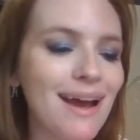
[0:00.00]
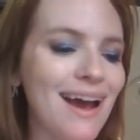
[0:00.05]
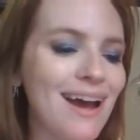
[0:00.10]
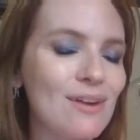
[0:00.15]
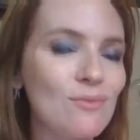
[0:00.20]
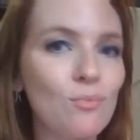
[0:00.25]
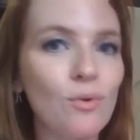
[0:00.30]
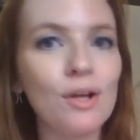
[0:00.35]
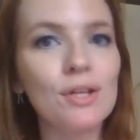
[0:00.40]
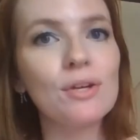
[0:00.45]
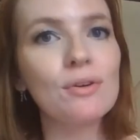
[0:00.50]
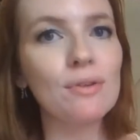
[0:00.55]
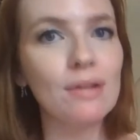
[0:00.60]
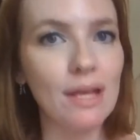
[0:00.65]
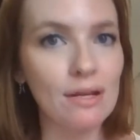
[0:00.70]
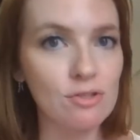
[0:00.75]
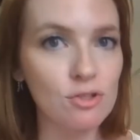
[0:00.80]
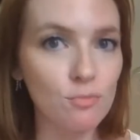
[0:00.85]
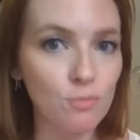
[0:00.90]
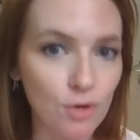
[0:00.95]
on what you're
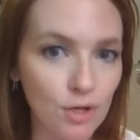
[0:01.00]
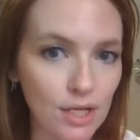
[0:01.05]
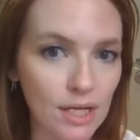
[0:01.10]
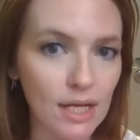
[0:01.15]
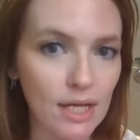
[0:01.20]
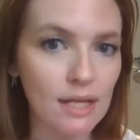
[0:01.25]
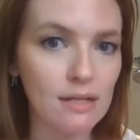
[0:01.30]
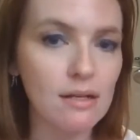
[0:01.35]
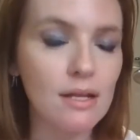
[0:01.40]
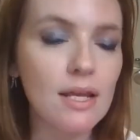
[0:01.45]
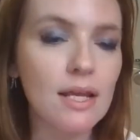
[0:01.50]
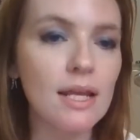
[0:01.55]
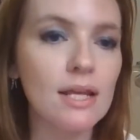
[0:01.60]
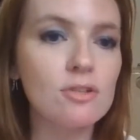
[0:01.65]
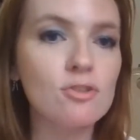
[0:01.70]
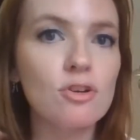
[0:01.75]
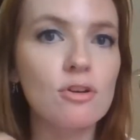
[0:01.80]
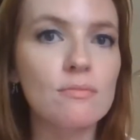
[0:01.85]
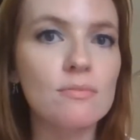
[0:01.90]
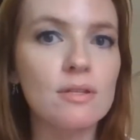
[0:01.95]
allowed to bring in
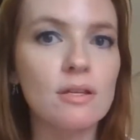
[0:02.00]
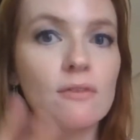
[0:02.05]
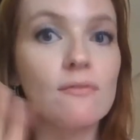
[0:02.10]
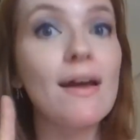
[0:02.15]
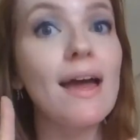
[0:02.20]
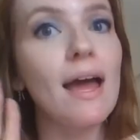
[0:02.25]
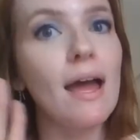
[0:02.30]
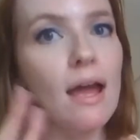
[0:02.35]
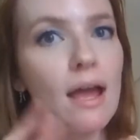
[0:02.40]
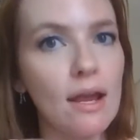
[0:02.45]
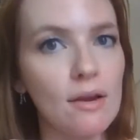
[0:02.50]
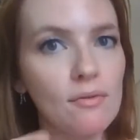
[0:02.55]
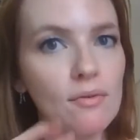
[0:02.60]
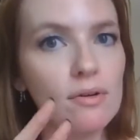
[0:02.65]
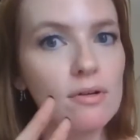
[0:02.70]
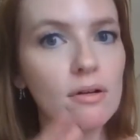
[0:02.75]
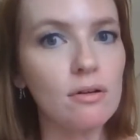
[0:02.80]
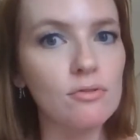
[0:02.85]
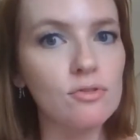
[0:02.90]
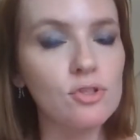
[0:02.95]
terms of
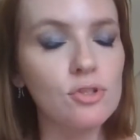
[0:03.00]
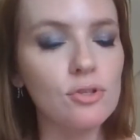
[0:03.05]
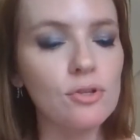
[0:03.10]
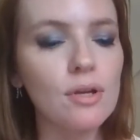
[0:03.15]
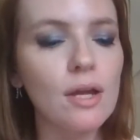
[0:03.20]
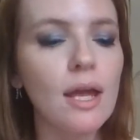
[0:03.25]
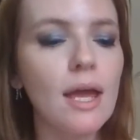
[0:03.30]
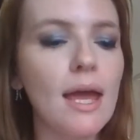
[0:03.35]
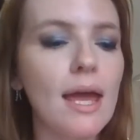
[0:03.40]
agriculture